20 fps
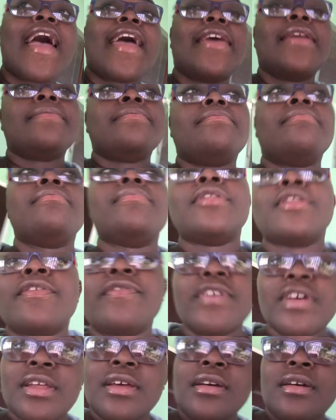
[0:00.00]
In the
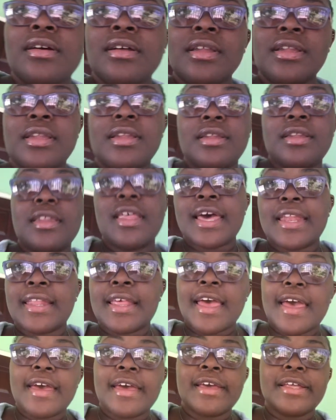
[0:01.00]
video
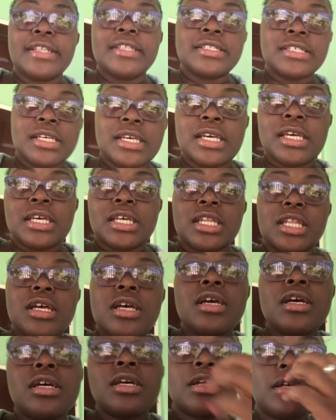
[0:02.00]
that I did